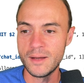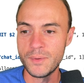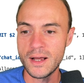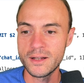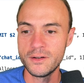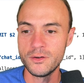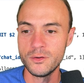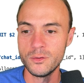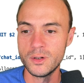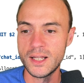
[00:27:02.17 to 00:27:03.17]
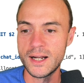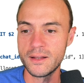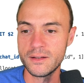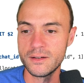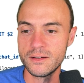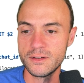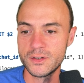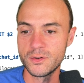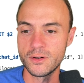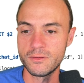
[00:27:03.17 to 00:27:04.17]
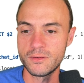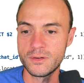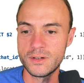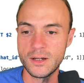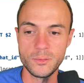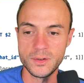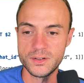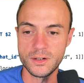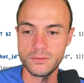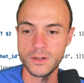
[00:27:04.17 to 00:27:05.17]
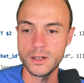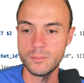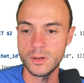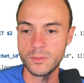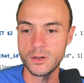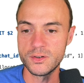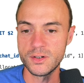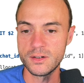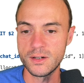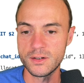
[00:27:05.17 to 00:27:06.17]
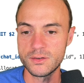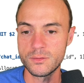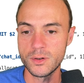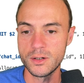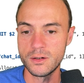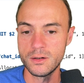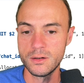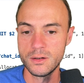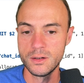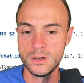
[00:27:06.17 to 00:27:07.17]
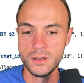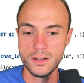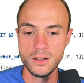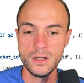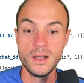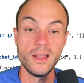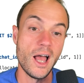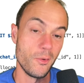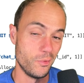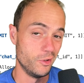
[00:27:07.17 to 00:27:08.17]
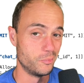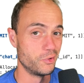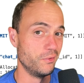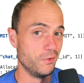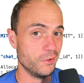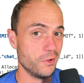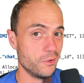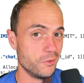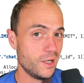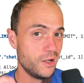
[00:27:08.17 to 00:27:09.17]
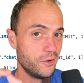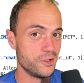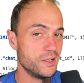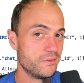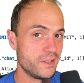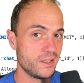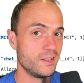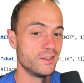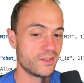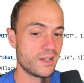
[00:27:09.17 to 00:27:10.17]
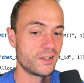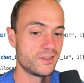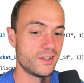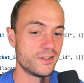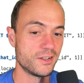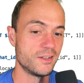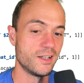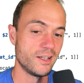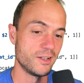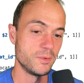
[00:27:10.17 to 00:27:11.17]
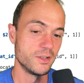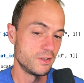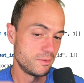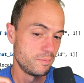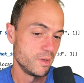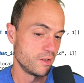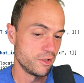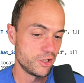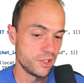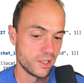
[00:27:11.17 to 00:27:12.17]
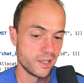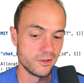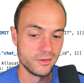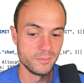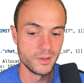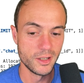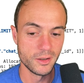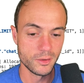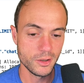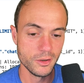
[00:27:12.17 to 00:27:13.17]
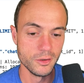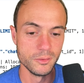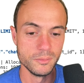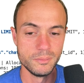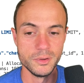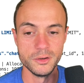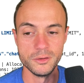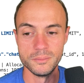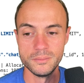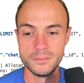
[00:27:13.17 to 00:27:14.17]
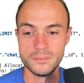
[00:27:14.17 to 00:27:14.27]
I'm not going to do a lot of the sort of Tailwind stuff yet, but I'm going to say text red. I will preview, though, how nifty is that extension that lets me just pick this shit out and be like, yo, boom.